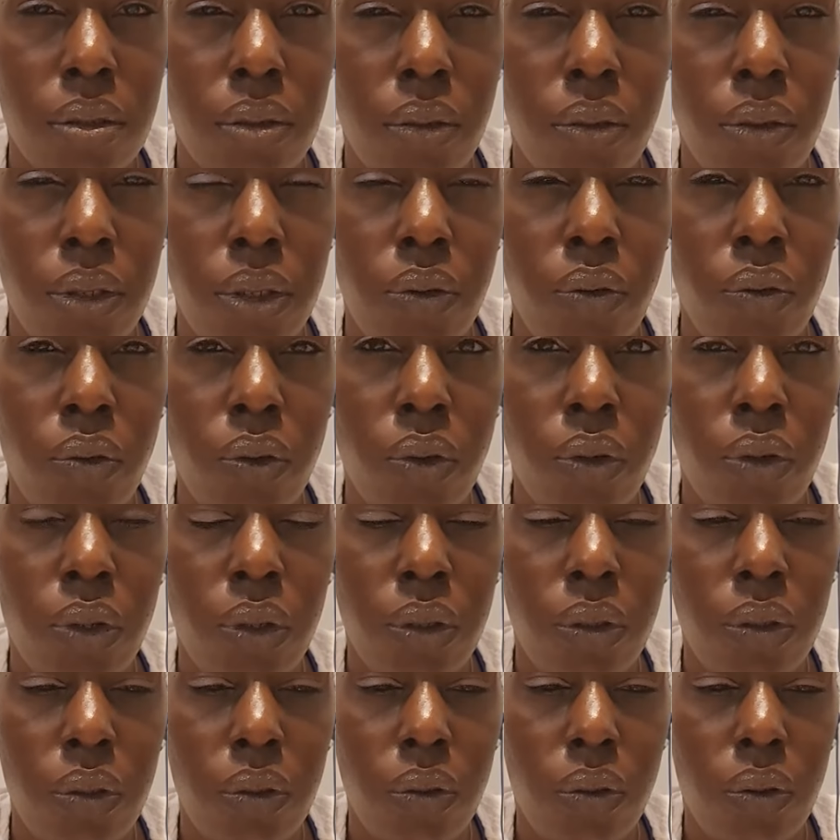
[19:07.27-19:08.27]

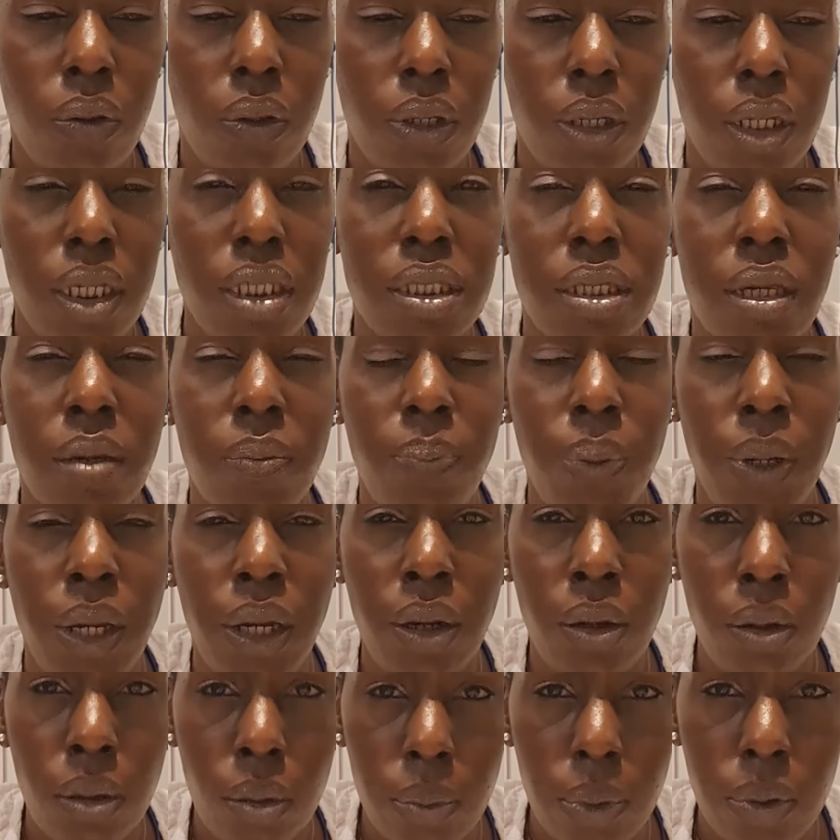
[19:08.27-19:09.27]
or it's
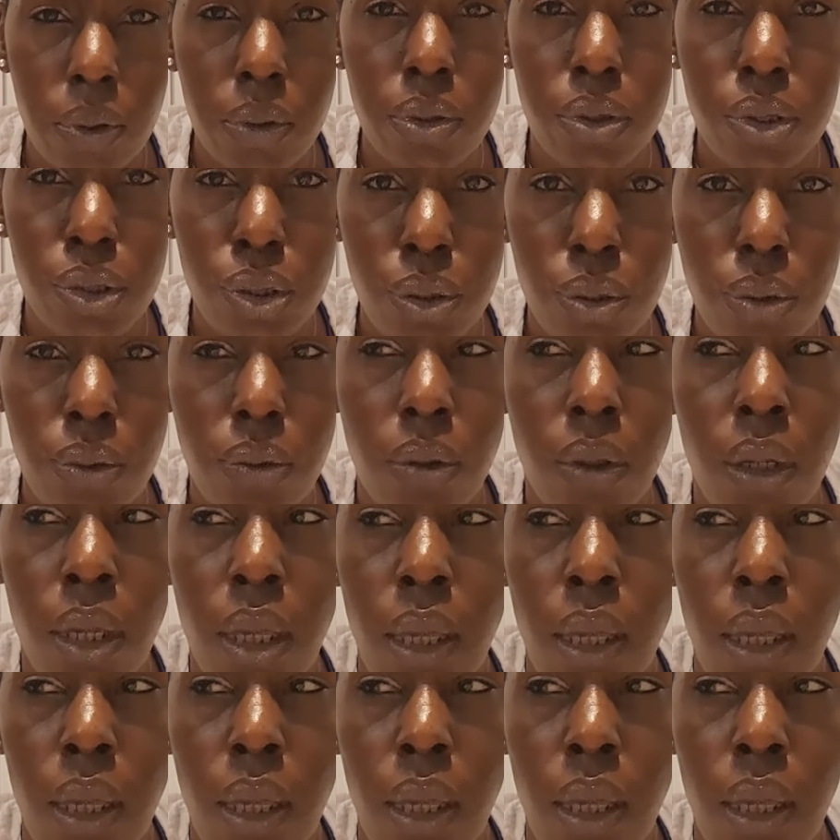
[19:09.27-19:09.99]
comparable to.